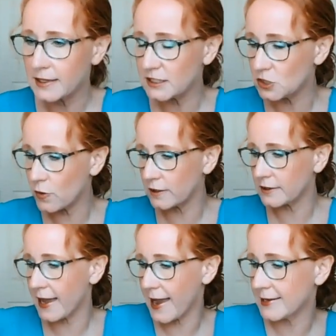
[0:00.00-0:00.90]
Let's do
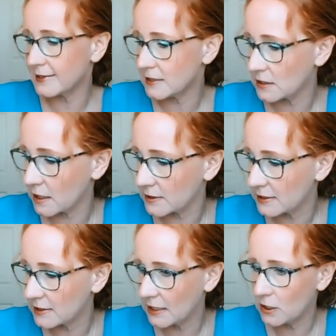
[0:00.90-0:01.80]
our last
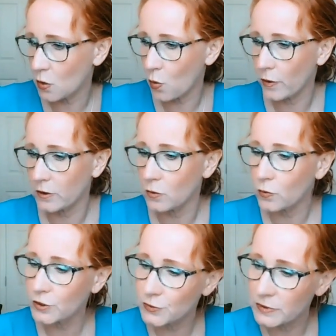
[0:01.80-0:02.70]
sea oil.
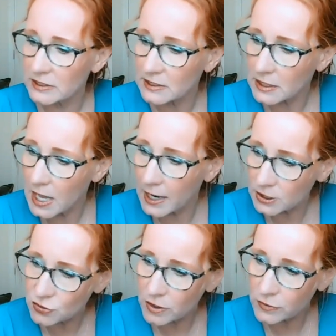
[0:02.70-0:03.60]
We're doing
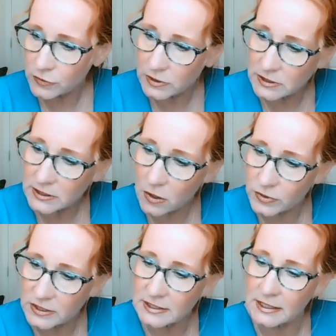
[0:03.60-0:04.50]
cilantro,
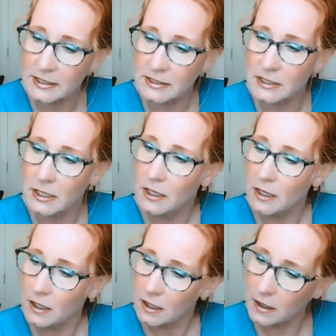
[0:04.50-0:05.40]
celery seed,
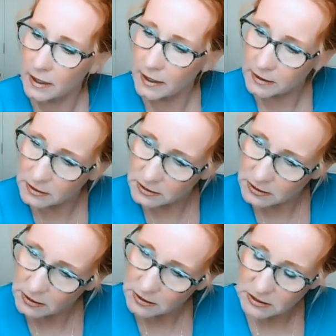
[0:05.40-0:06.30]
and
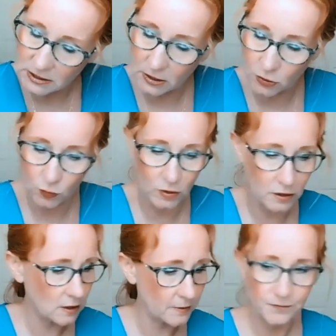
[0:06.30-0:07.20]

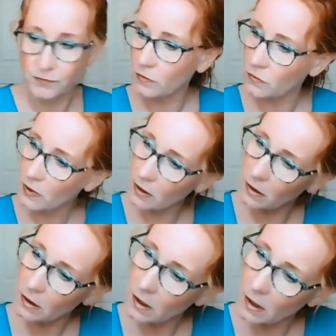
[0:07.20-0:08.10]
cedarwood.
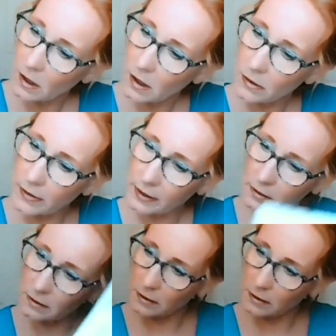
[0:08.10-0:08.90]
All right.